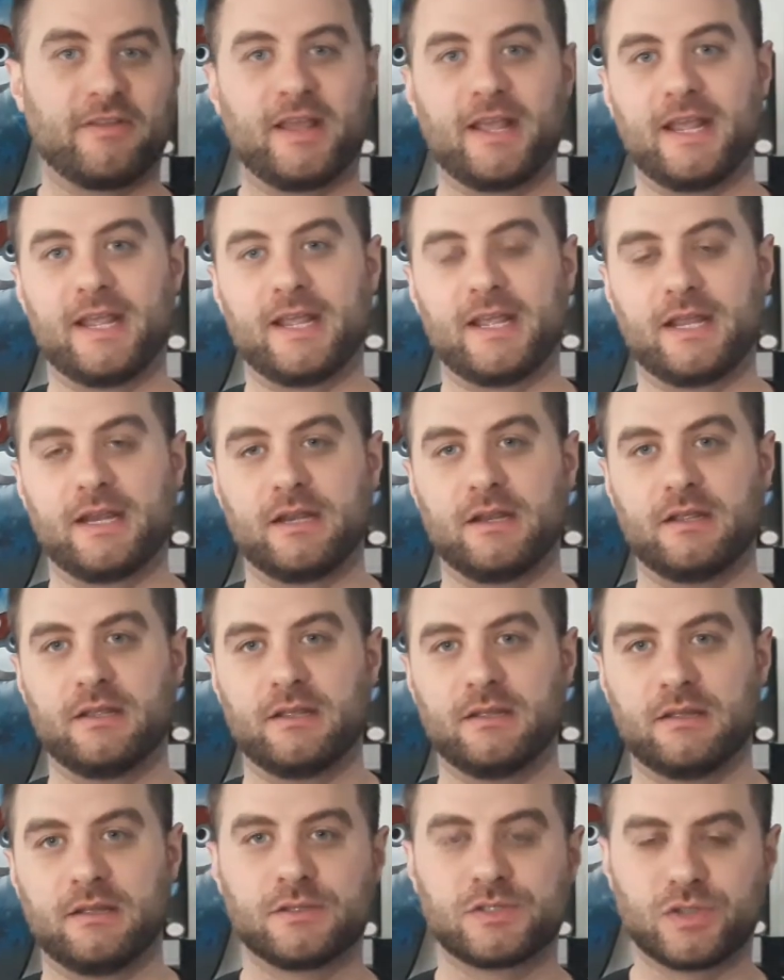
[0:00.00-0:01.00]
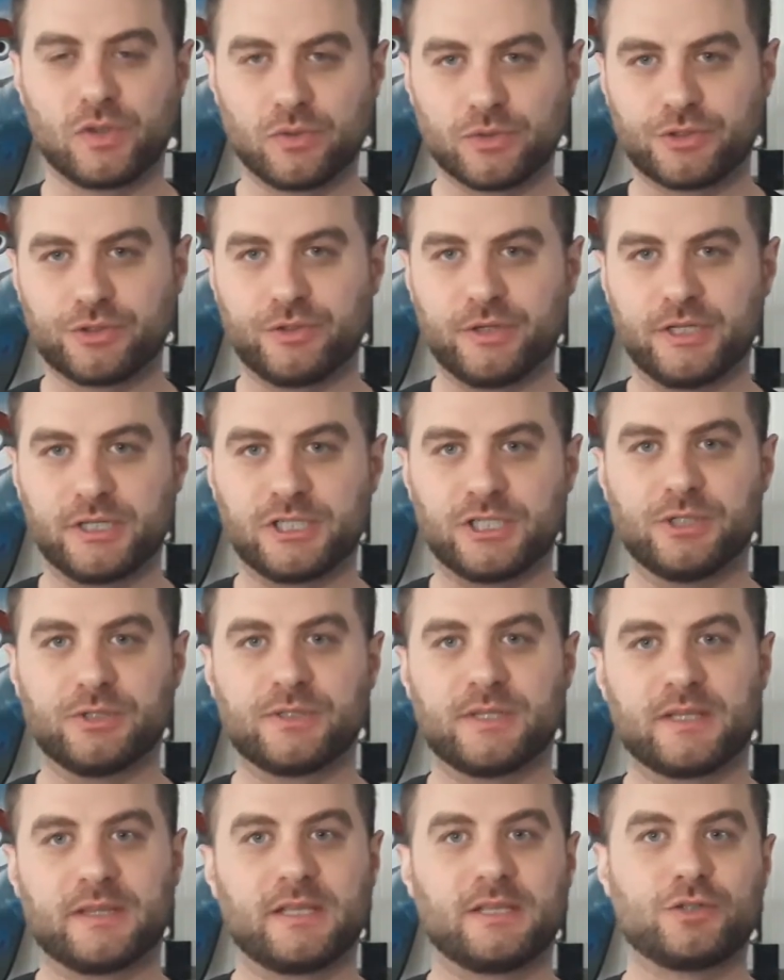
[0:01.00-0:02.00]
and social
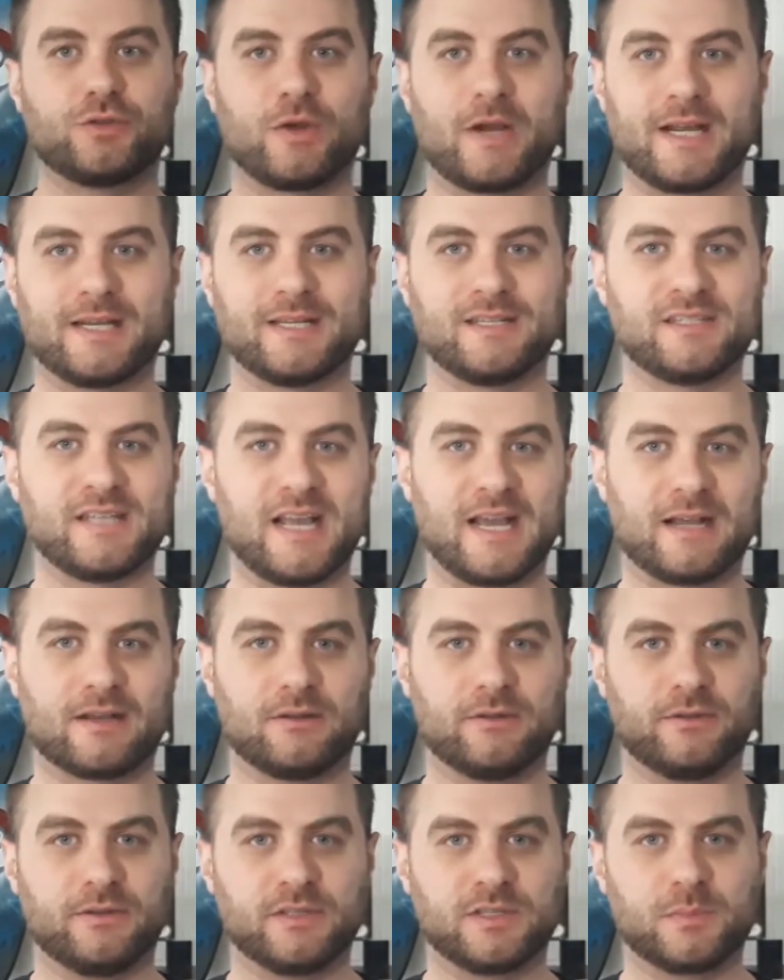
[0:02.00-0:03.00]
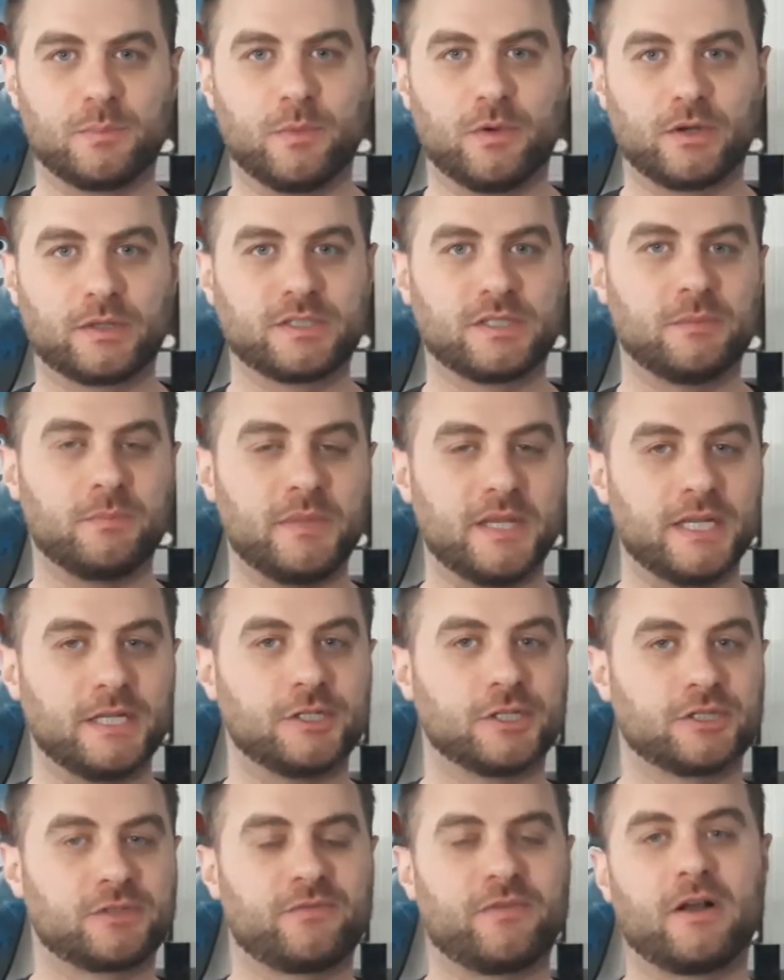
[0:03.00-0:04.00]
issues that they tried to tackle in this book to me
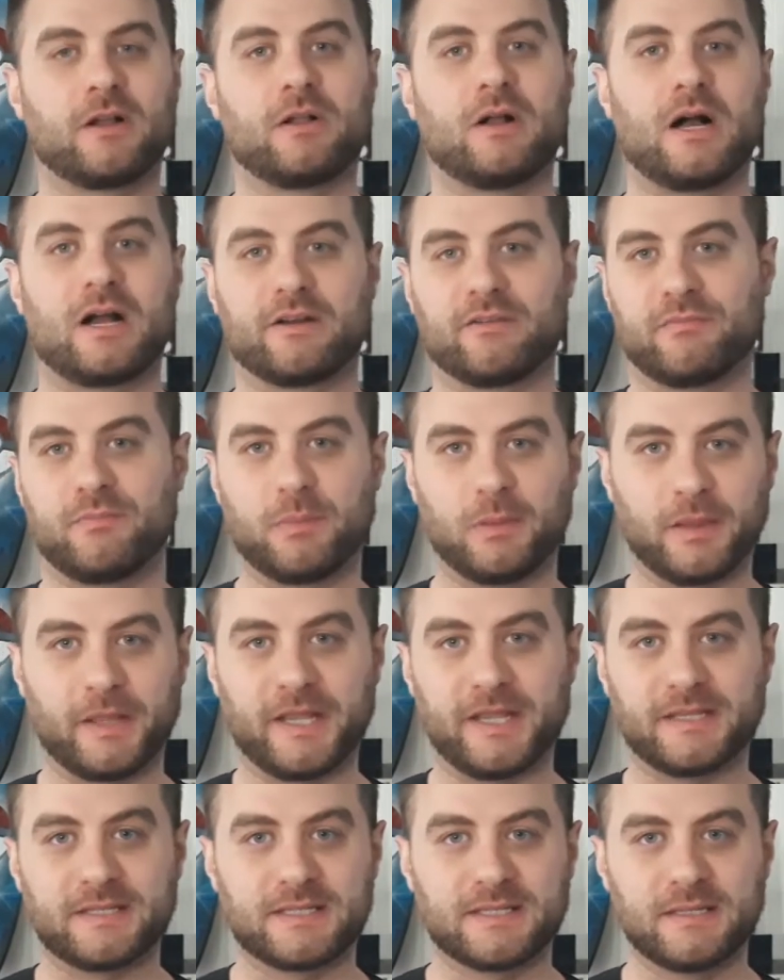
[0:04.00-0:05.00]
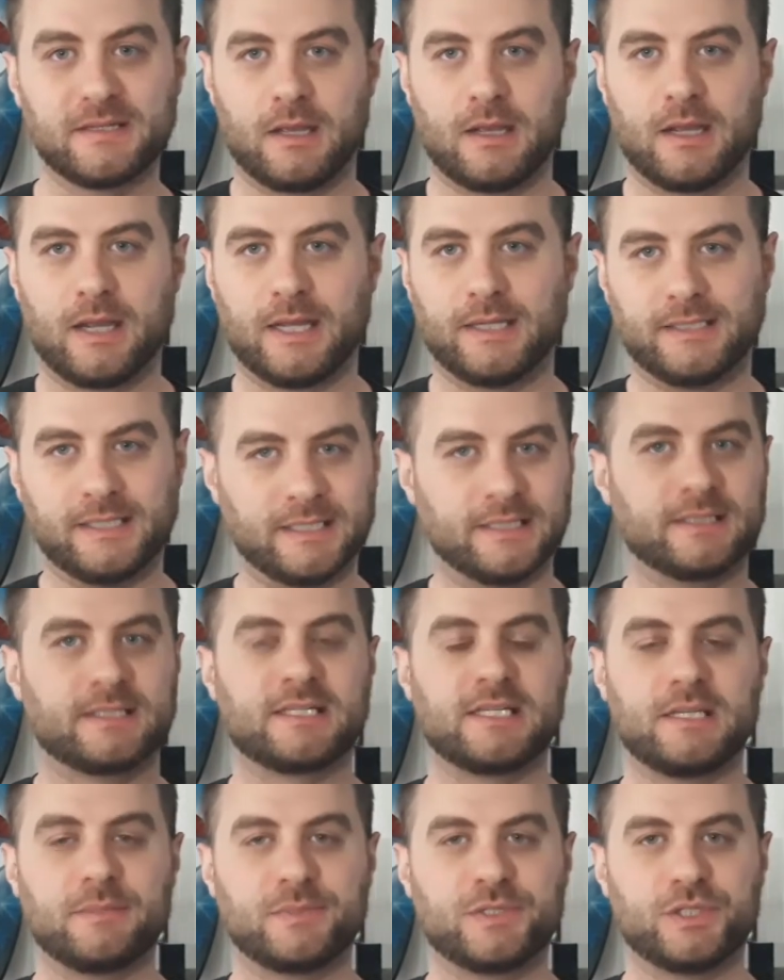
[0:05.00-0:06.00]
just felt out of place and didn't
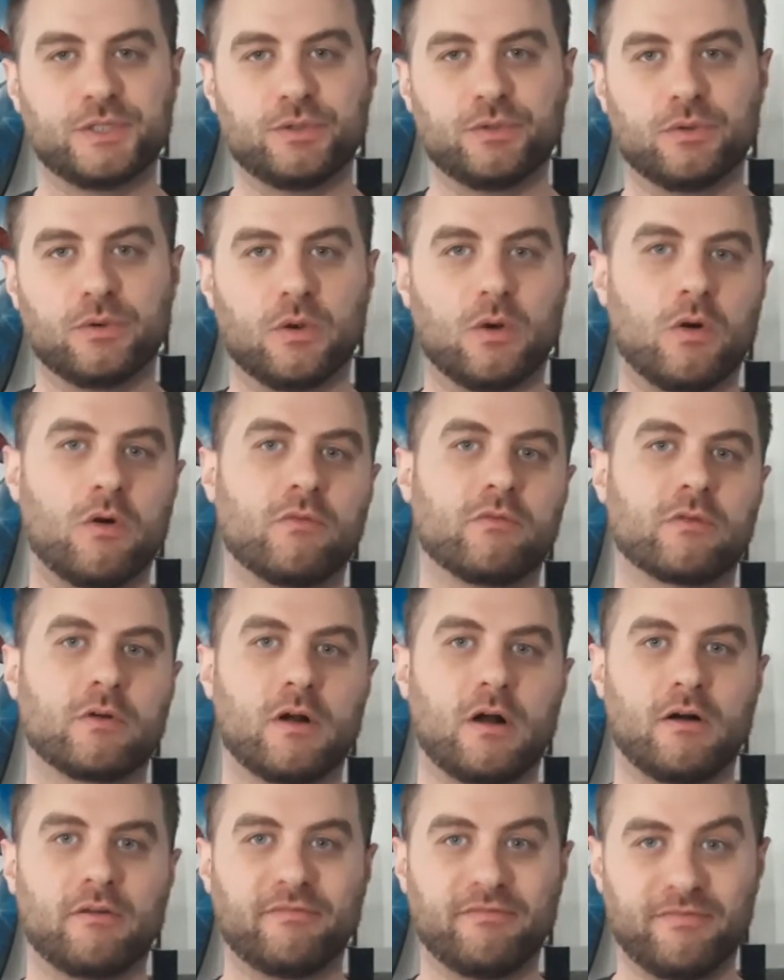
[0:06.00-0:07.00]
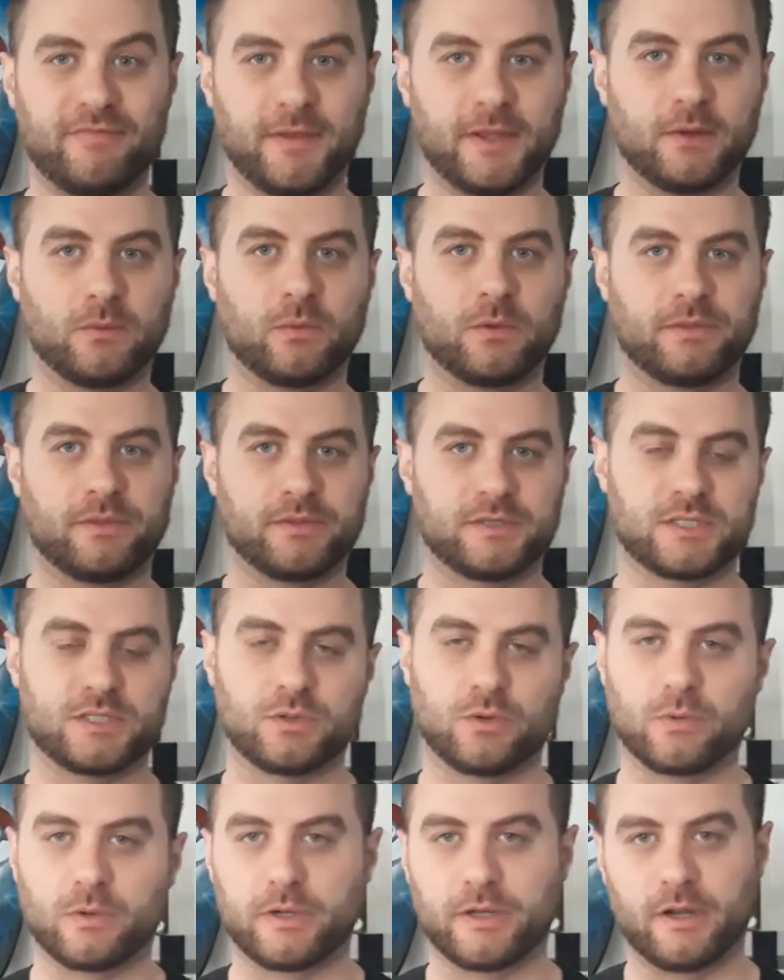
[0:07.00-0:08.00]
seem to overall fit with the
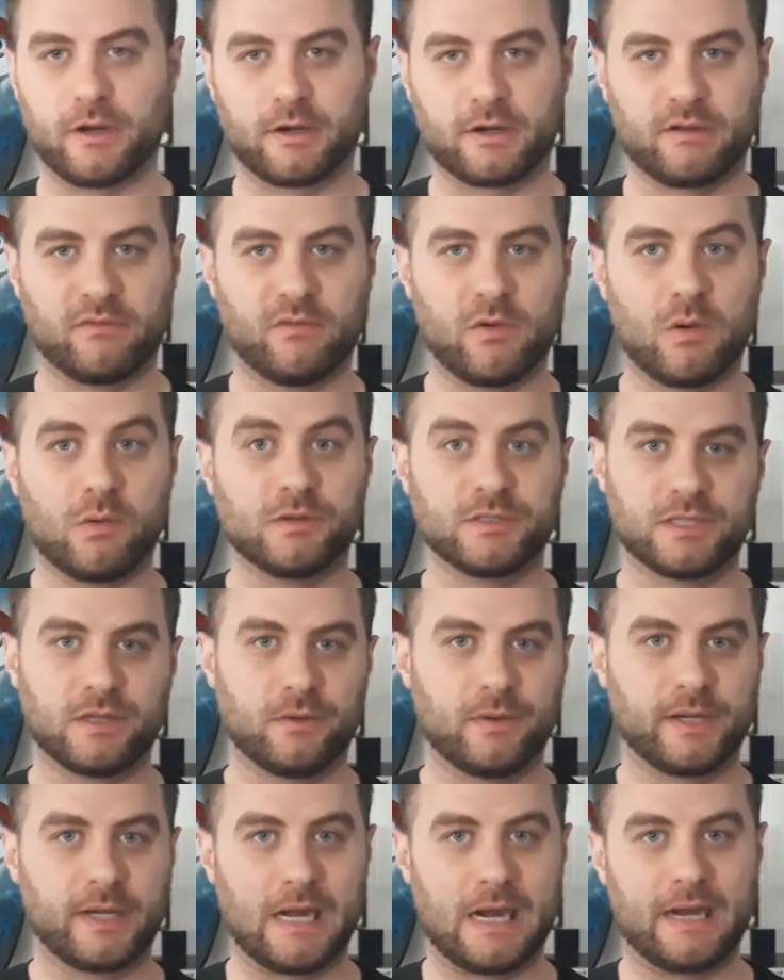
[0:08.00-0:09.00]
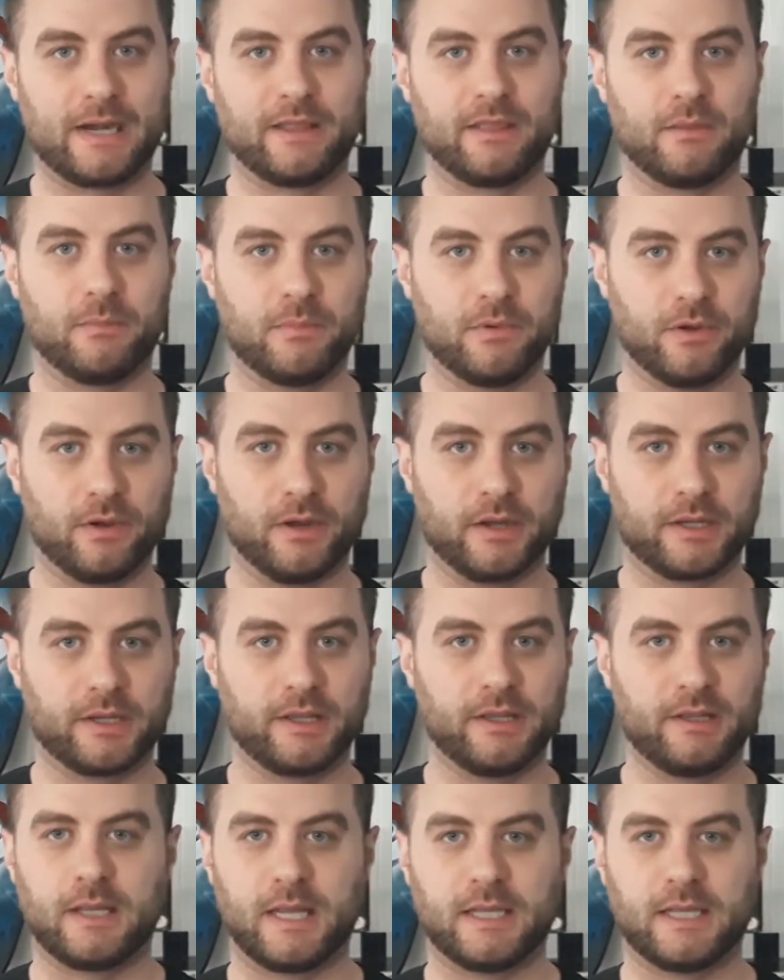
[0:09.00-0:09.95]
story arc of what was going on in the book.